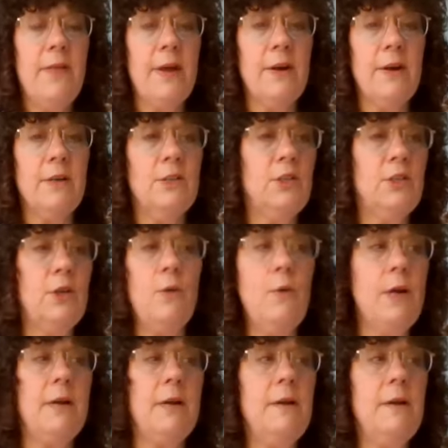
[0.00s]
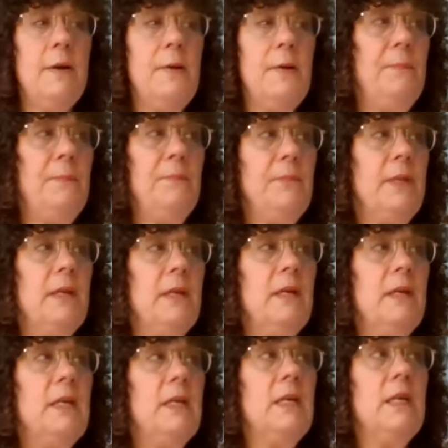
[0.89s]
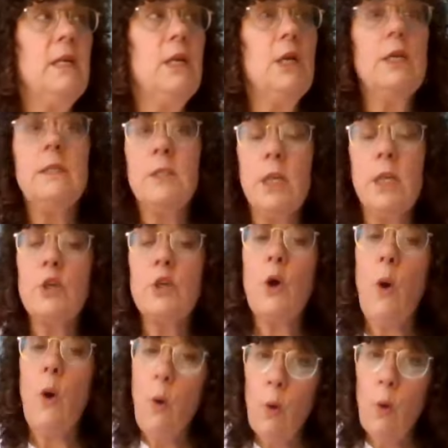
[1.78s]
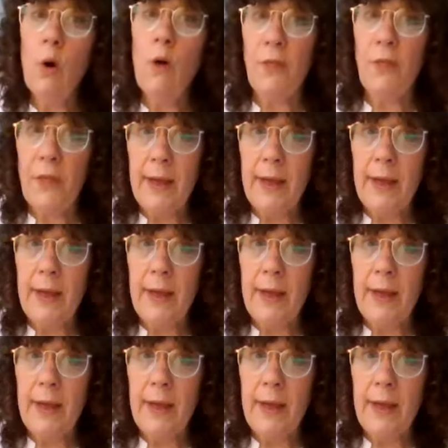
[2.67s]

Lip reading: that are doing such cool